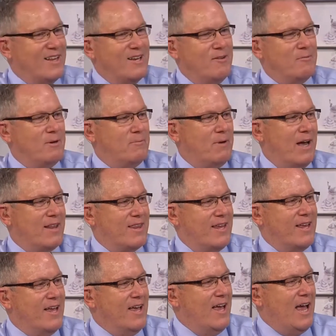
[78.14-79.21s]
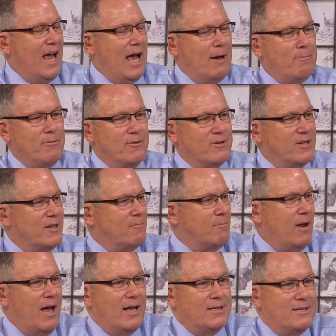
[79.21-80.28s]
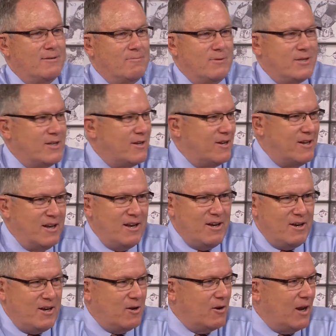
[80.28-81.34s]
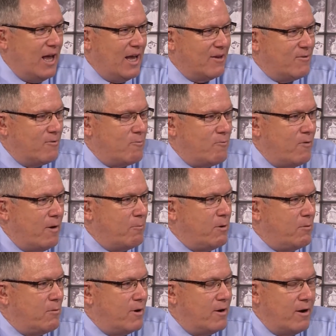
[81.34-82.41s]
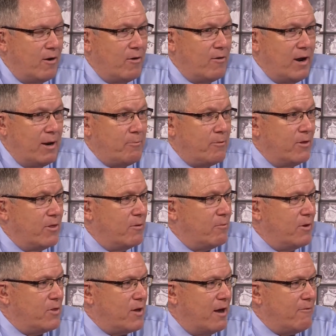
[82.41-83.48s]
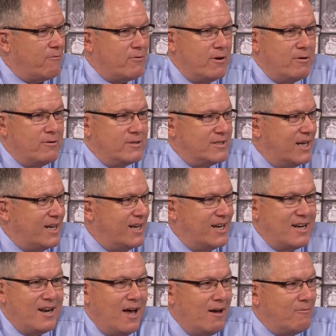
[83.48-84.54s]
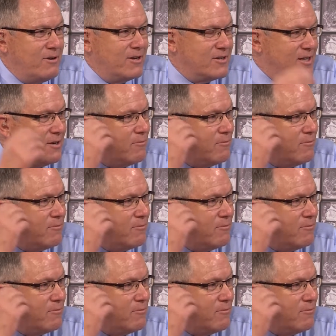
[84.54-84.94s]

a little bit about the apples and the blossoms that, mm -hmm. you know, last February or April that we thought froze. They didn't, mm-hmm. obviously.